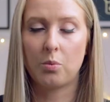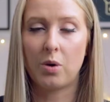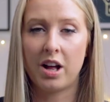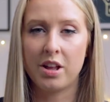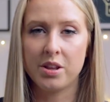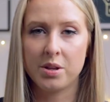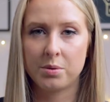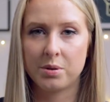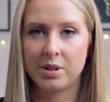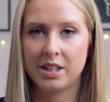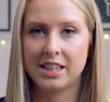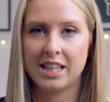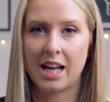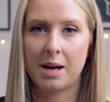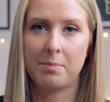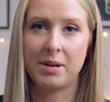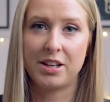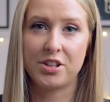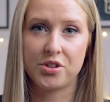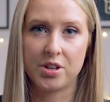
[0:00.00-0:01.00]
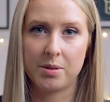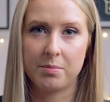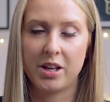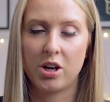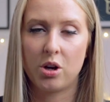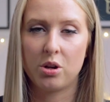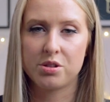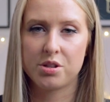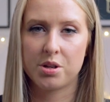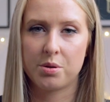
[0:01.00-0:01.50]
While they were in that bedroom, they
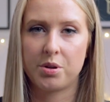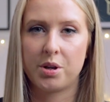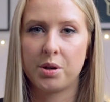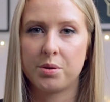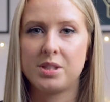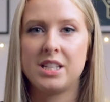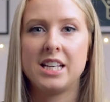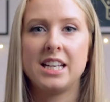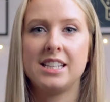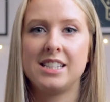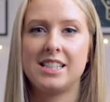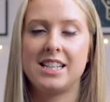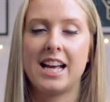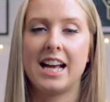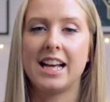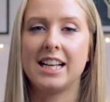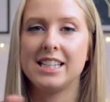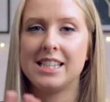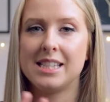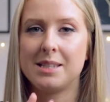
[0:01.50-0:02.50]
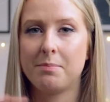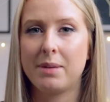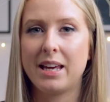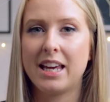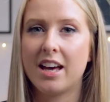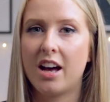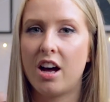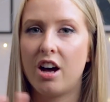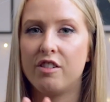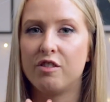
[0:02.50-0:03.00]
also noticed a
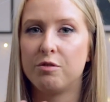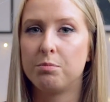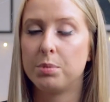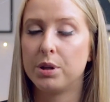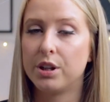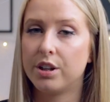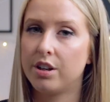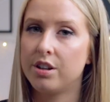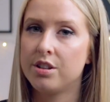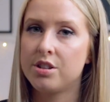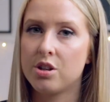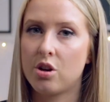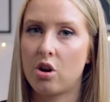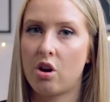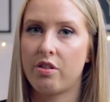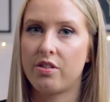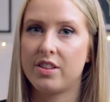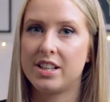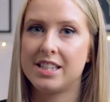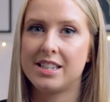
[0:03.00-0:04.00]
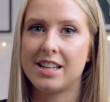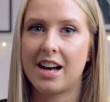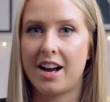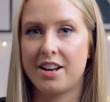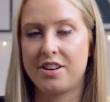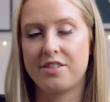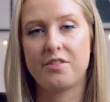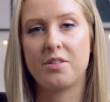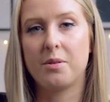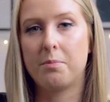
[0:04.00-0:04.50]
smear of blood on the
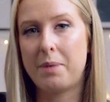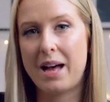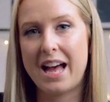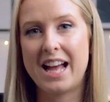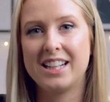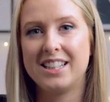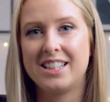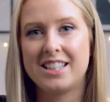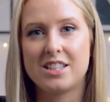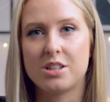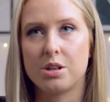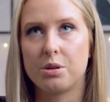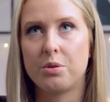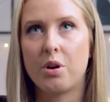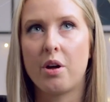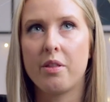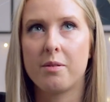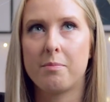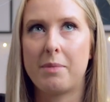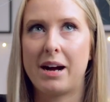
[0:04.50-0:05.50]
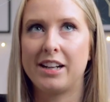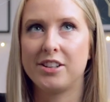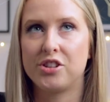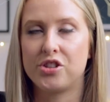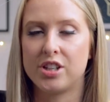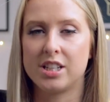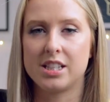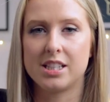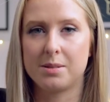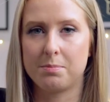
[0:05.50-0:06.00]
side of the bed, so not the
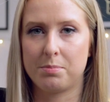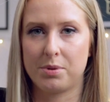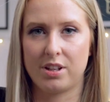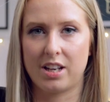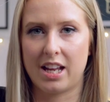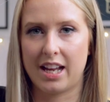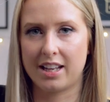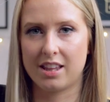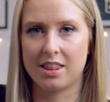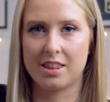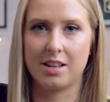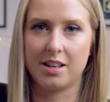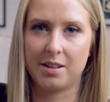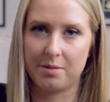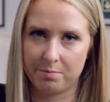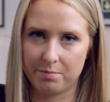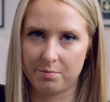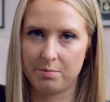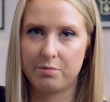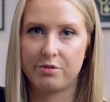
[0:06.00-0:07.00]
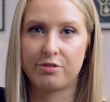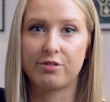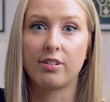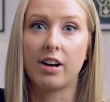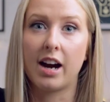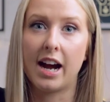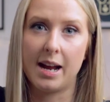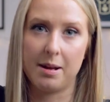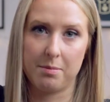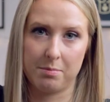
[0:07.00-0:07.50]
mattress, but like the
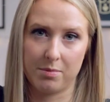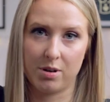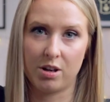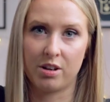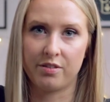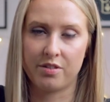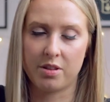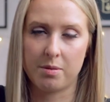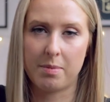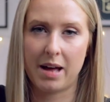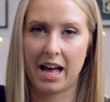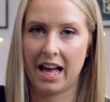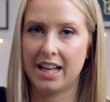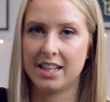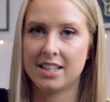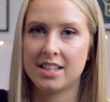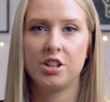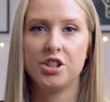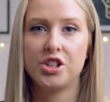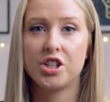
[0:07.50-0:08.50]
frame of the bed.